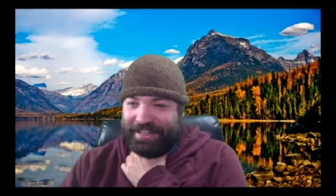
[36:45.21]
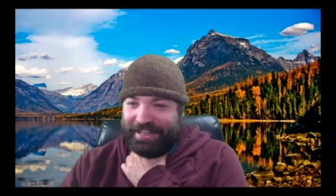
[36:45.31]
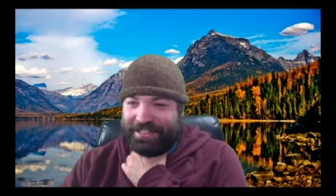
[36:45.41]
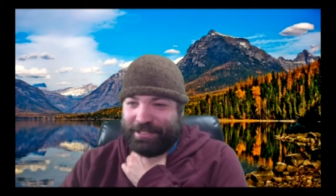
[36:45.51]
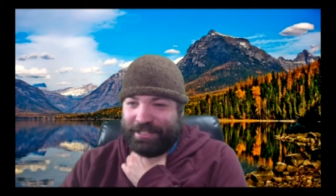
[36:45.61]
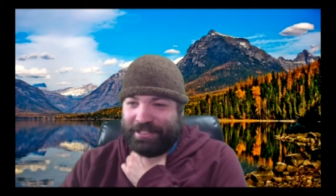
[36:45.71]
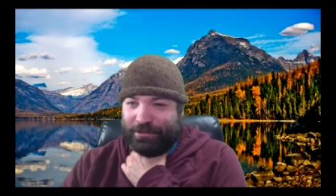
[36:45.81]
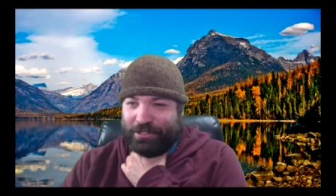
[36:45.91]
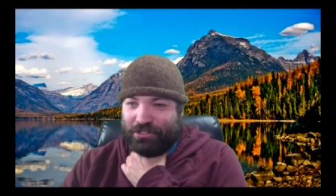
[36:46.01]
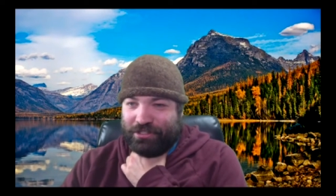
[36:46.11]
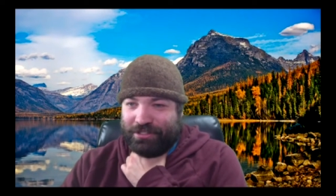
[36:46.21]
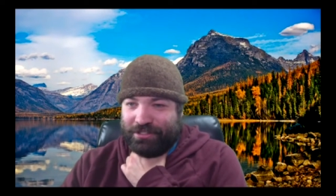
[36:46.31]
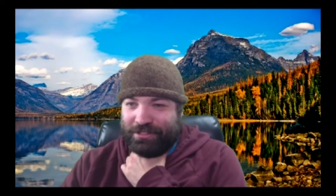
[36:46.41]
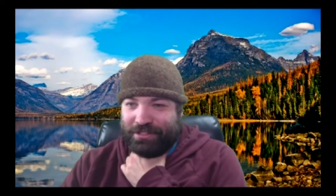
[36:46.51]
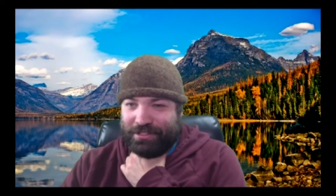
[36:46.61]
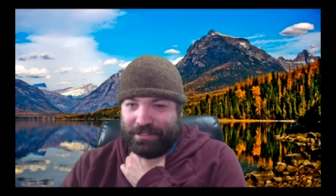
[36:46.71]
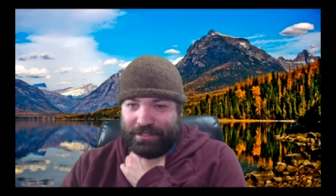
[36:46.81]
ask any questions,